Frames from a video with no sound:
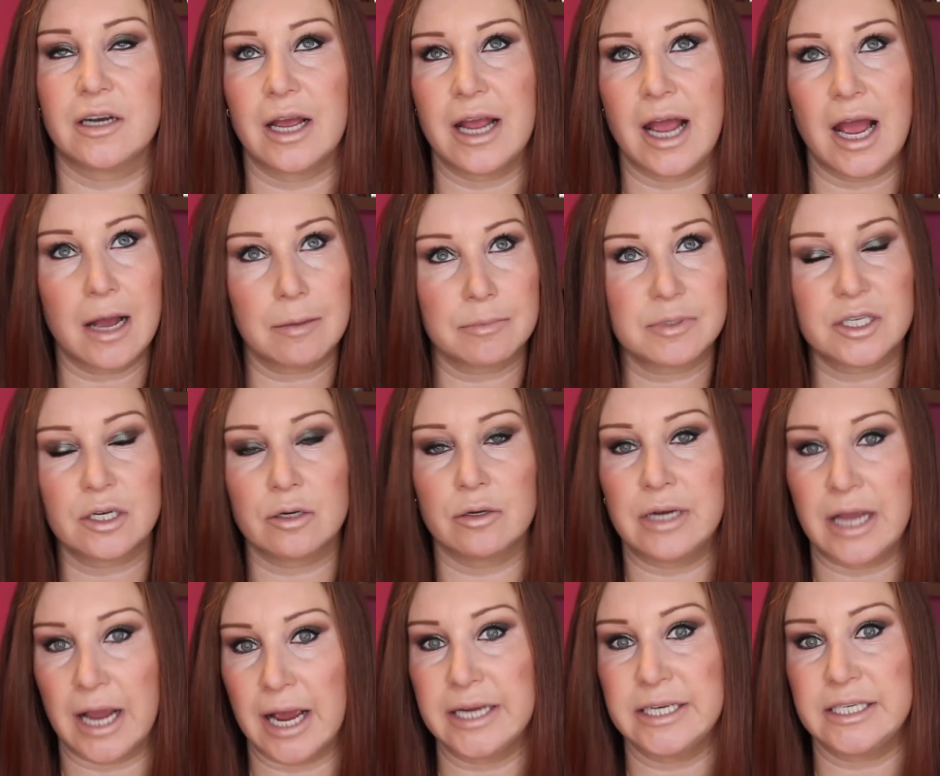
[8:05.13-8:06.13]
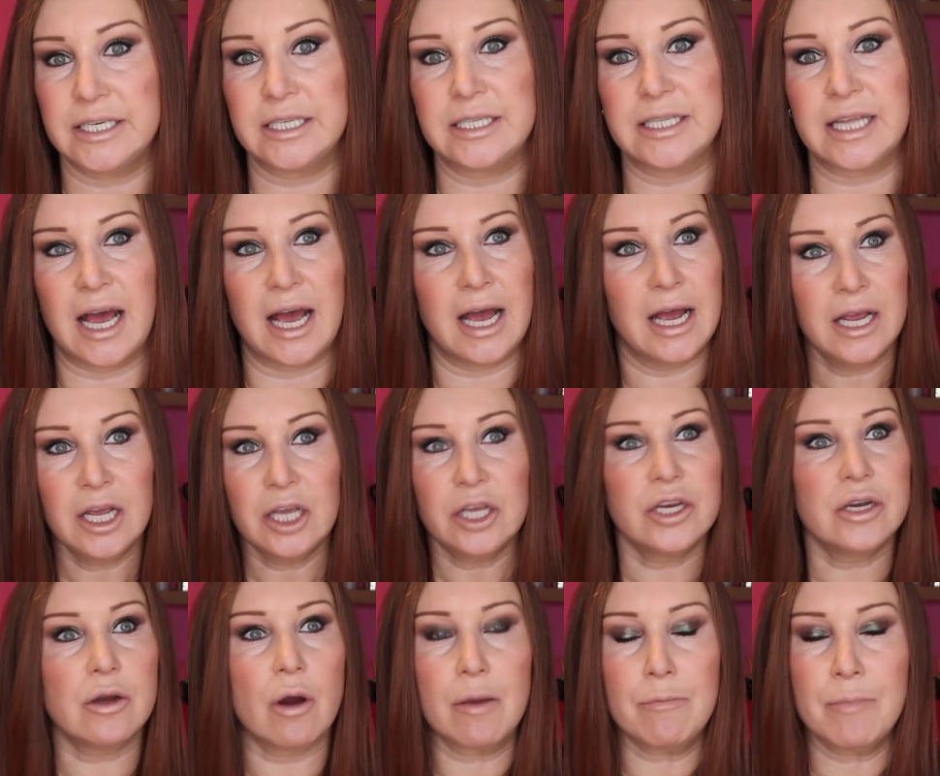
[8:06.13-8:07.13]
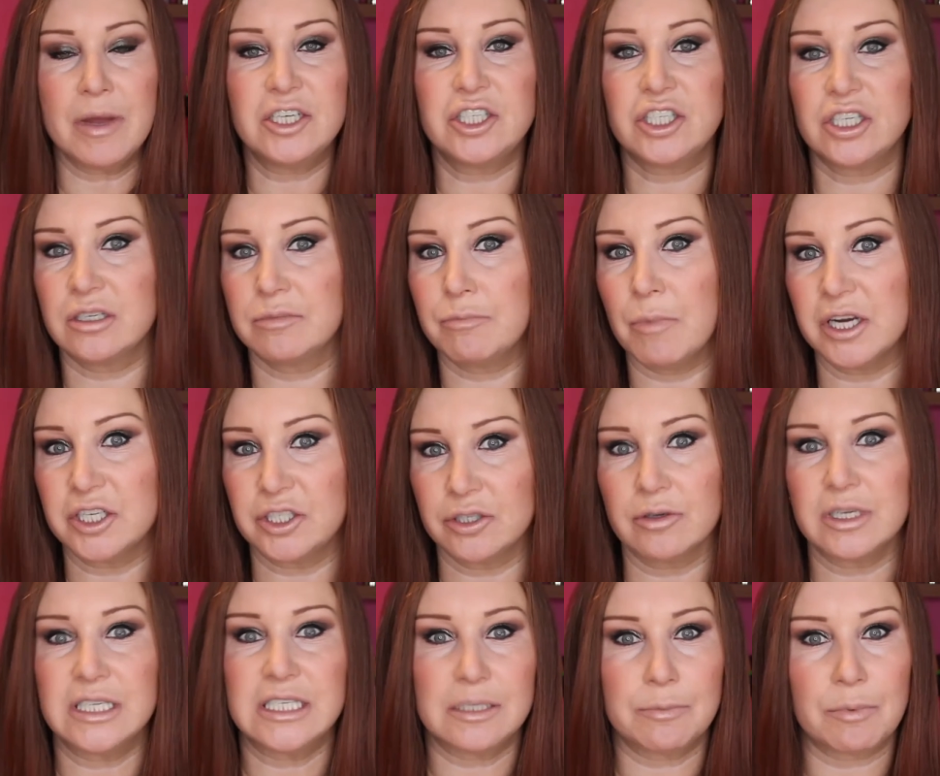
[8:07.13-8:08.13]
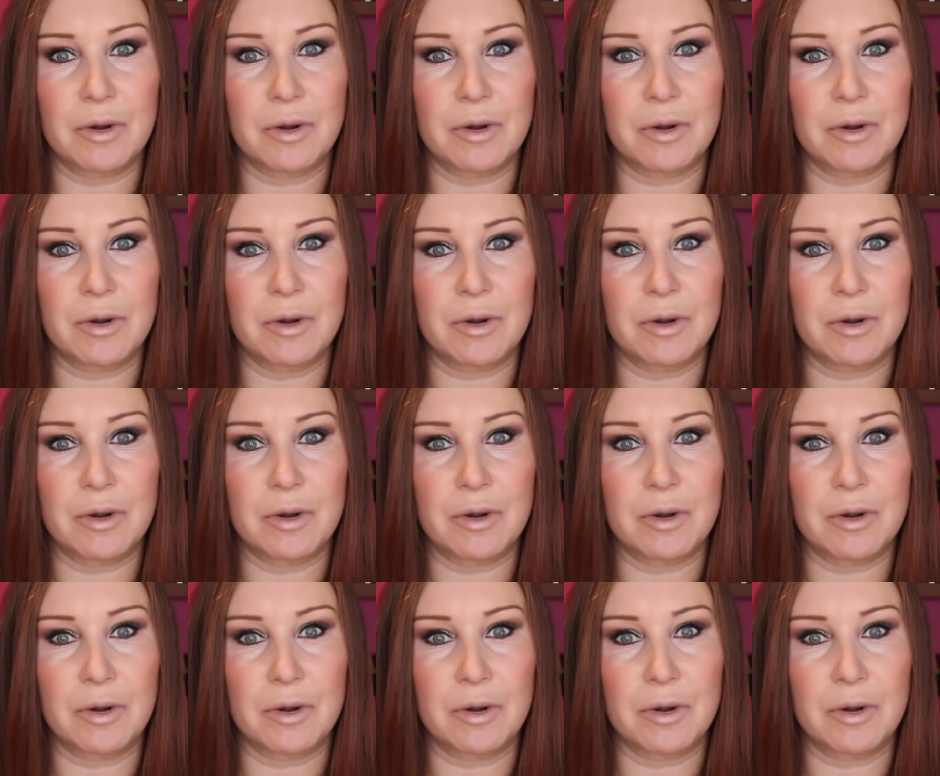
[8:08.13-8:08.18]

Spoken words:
And I absolutely hated that. You know, I mentioned my joints,